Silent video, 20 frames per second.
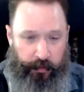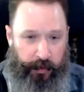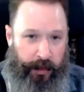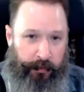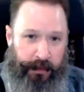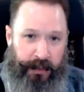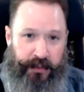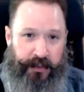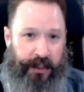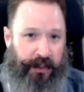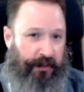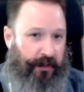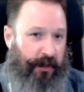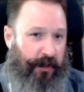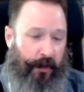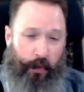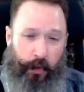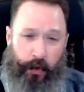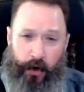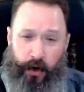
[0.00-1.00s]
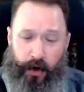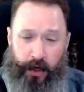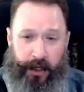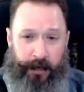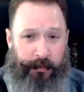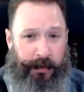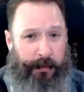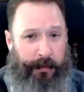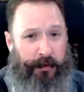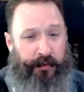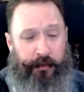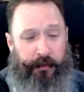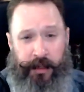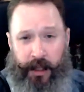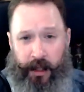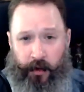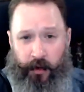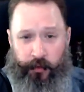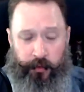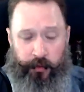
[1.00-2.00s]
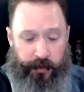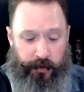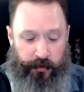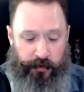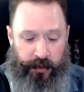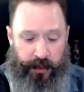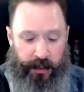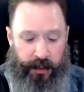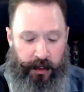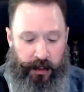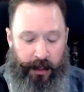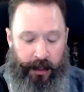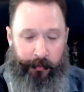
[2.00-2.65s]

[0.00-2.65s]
image that's going to work, and maybe somebody else will use it.